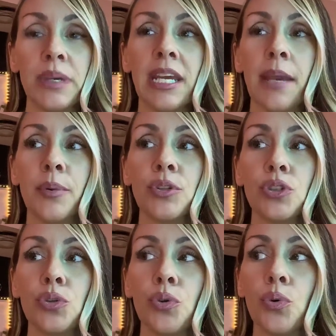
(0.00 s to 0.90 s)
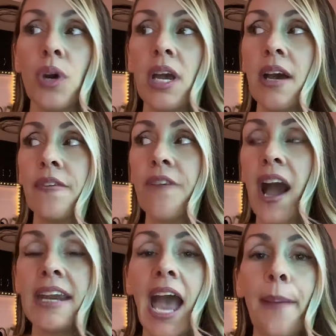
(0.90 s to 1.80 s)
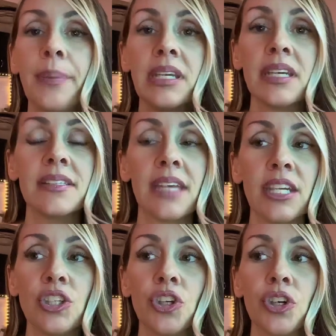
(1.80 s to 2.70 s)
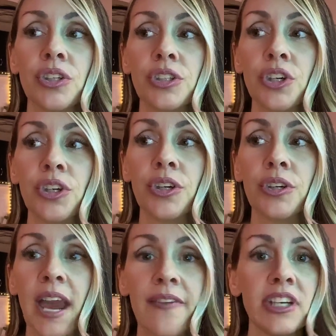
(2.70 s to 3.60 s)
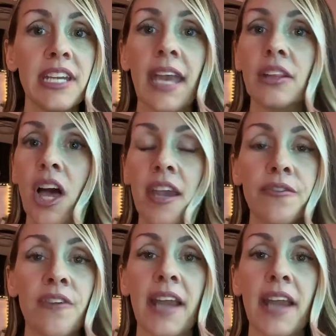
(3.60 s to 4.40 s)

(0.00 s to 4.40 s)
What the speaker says: being able to find happiness in your everyday life,